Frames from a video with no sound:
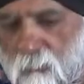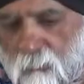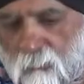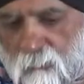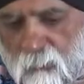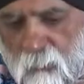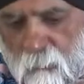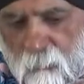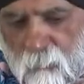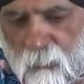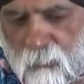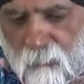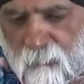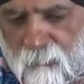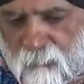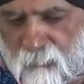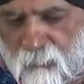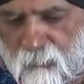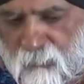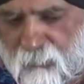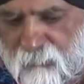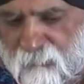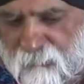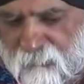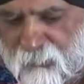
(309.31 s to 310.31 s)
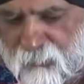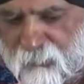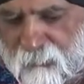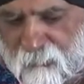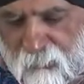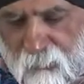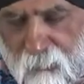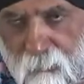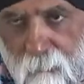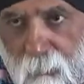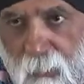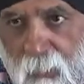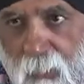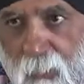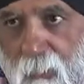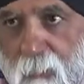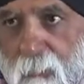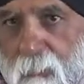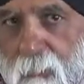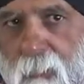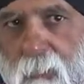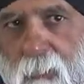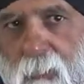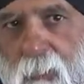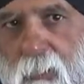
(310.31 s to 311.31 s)
you some of the statistics in a minute,
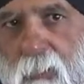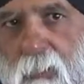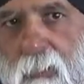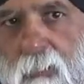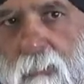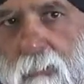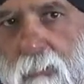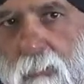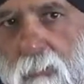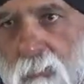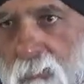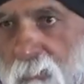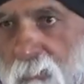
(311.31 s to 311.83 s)
you'll